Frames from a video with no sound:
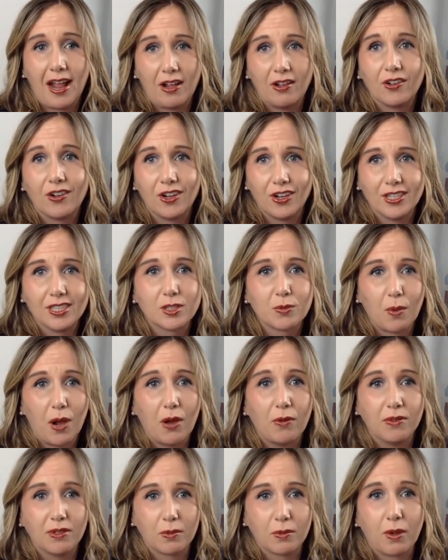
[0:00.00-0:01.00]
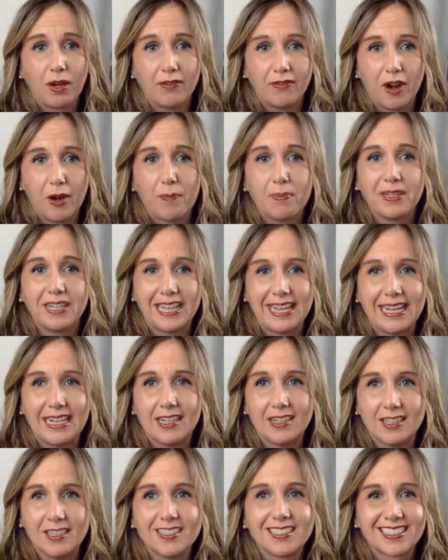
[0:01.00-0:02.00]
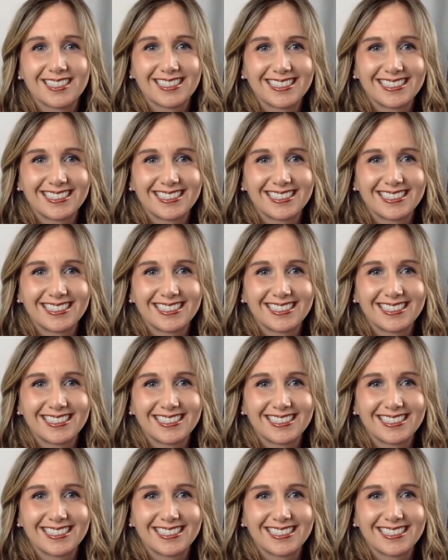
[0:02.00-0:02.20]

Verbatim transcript: calendar as well with one of our planners.